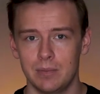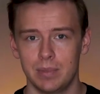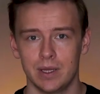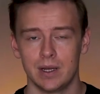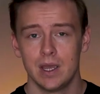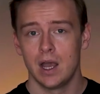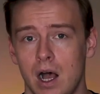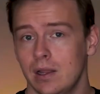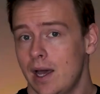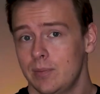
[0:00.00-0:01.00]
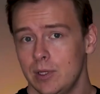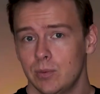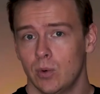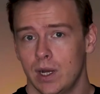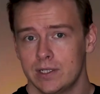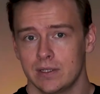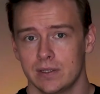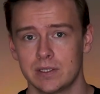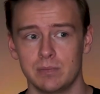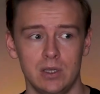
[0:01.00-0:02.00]
T, but a lot of people watching
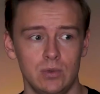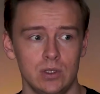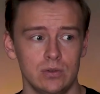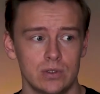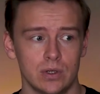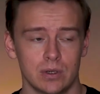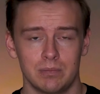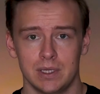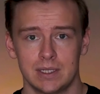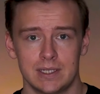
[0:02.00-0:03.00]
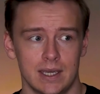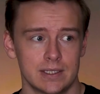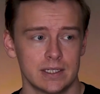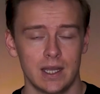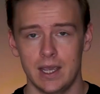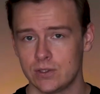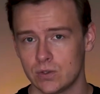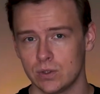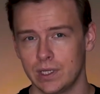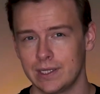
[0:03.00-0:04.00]
this, maybe you took a big test in high
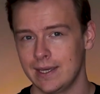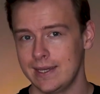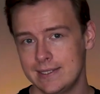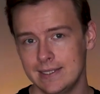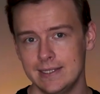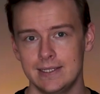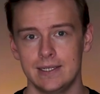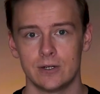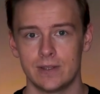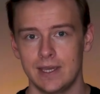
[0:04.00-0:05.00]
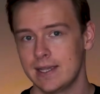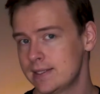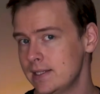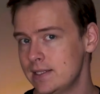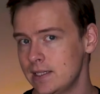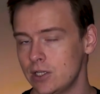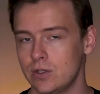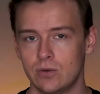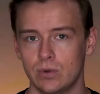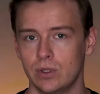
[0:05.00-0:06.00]
school like the A C T or the S A T and you
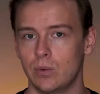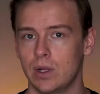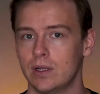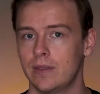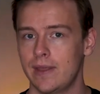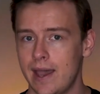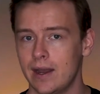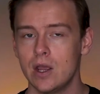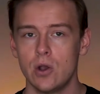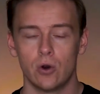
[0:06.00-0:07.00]
did really well on that.